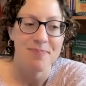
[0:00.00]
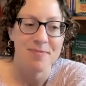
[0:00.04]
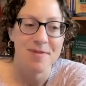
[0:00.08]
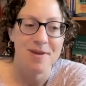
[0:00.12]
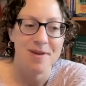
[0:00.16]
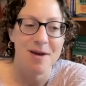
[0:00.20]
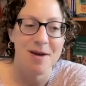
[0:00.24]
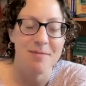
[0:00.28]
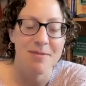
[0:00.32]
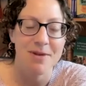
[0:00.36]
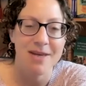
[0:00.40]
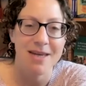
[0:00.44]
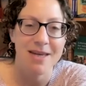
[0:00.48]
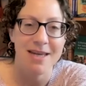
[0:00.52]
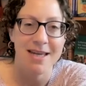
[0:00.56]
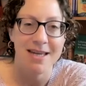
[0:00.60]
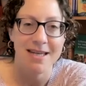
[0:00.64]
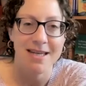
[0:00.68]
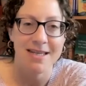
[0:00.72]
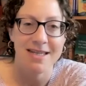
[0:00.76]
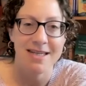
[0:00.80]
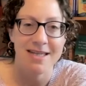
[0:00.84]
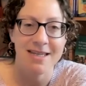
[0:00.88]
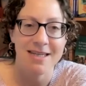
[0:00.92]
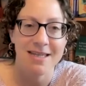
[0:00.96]
coming
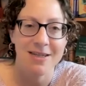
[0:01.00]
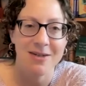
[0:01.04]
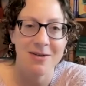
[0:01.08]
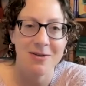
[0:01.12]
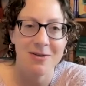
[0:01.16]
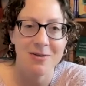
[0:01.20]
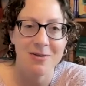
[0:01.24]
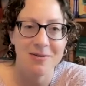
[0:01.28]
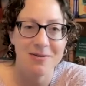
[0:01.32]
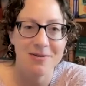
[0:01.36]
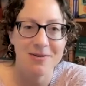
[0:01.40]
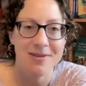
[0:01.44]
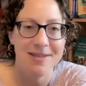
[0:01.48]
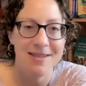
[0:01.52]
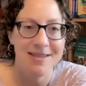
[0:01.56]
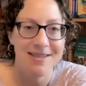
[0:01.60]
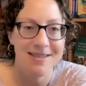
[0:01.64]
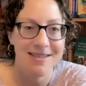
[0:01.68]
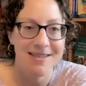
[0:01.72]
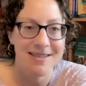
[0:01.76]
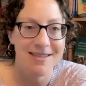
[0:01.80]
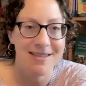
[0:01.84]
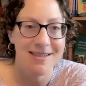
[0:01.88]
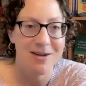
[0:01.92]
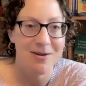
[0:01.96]
into
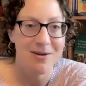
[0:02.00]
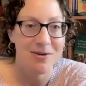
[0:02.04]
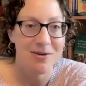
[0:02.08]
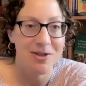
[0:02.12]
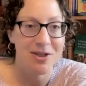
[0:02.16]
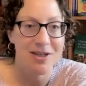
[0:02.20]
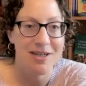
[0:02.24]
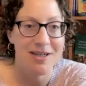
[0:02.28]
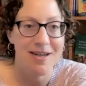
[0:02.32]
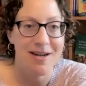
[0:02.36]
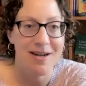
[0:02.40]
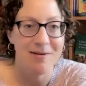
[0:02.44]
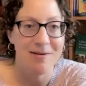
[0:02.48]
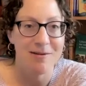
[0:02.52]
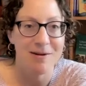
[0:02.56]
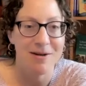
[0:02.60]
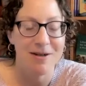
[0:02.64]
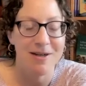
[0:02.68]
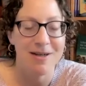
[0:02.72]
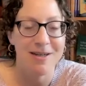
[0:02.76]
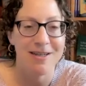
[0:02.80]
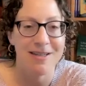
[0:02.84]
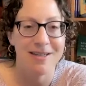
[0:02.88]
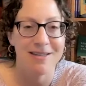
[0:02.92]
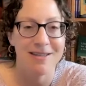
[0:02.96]
this coaching
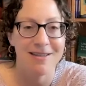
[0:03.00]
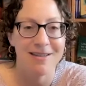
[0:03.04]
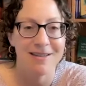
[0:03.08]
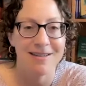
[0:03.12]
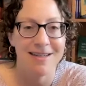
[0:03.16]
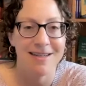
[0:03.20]
network